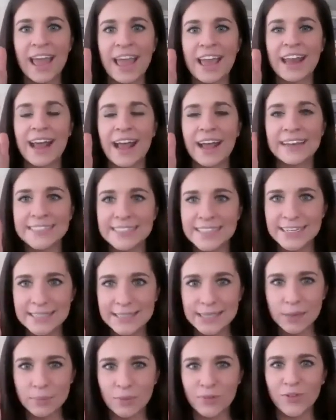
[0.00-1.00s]
And as I
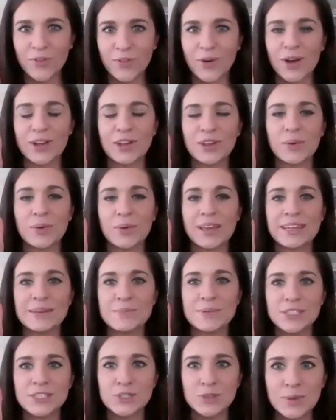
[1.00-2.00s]
said before, you
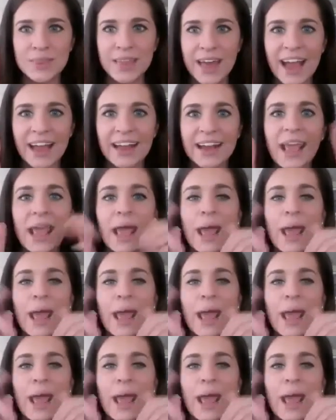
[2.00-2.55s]
can do that